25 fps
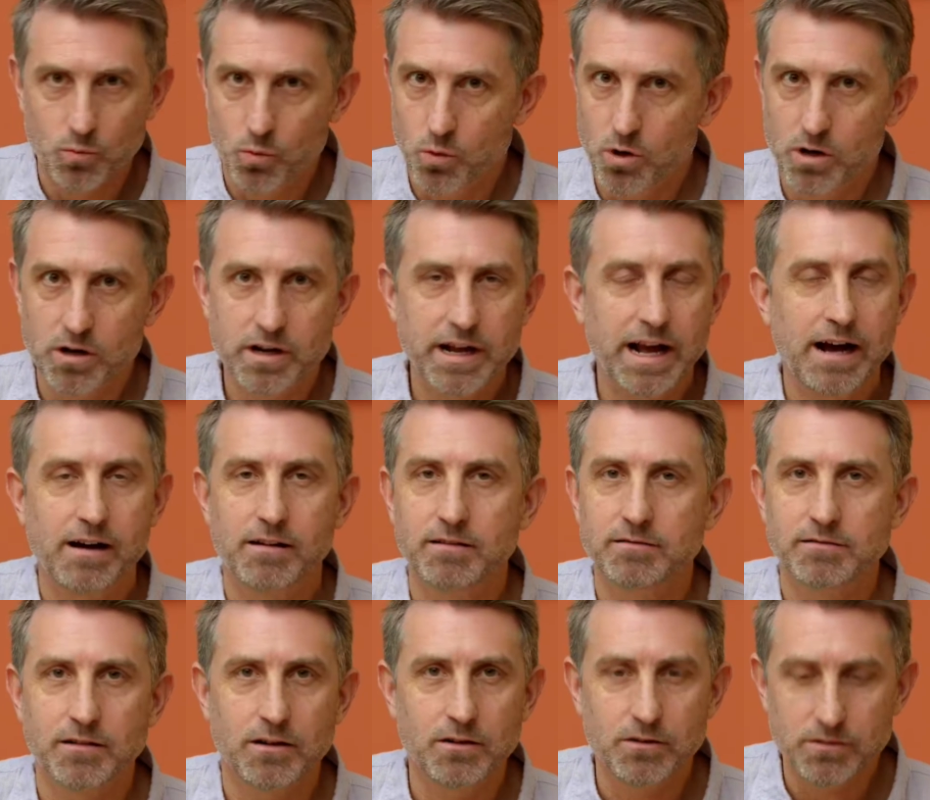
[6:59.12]
work
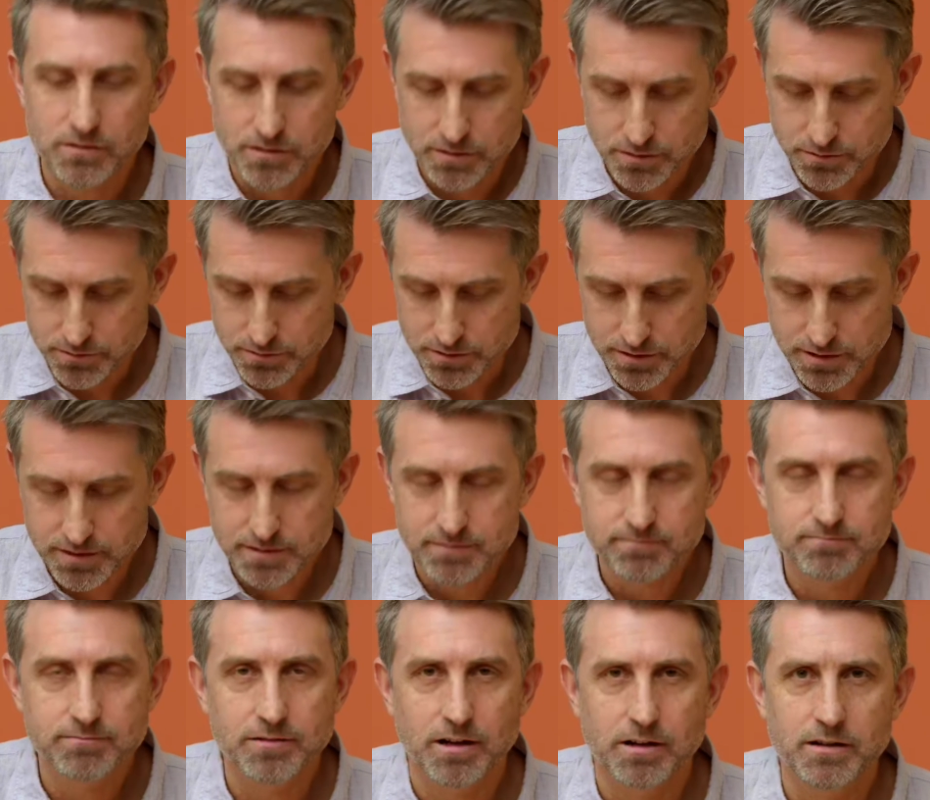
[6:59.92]
out all
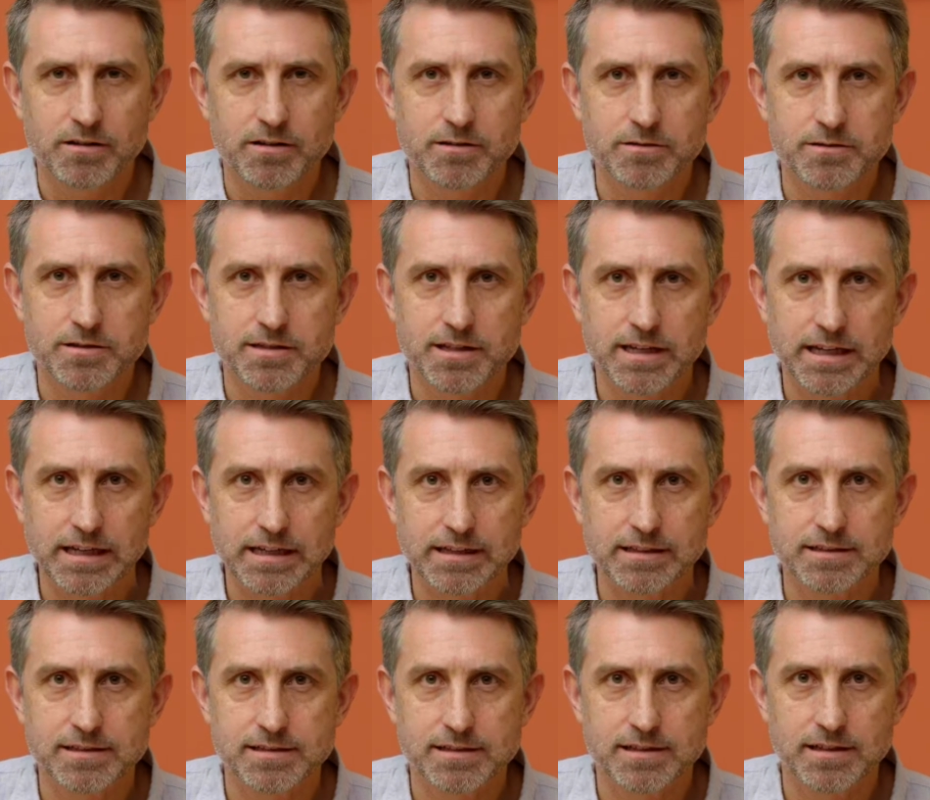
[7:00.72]
those
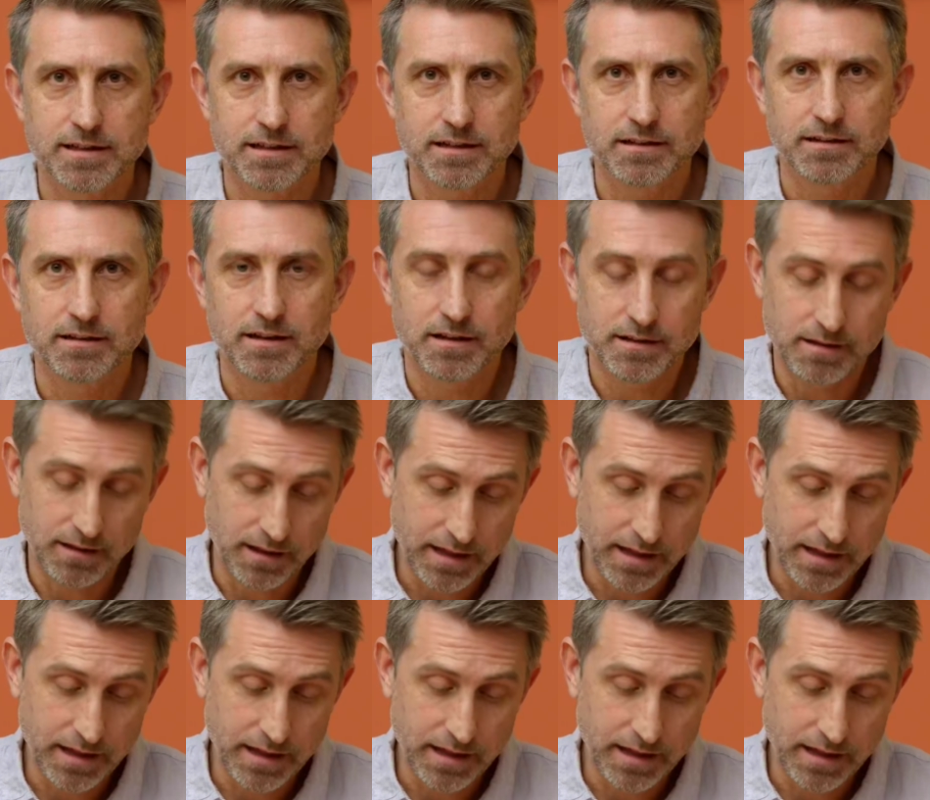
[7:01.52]
things that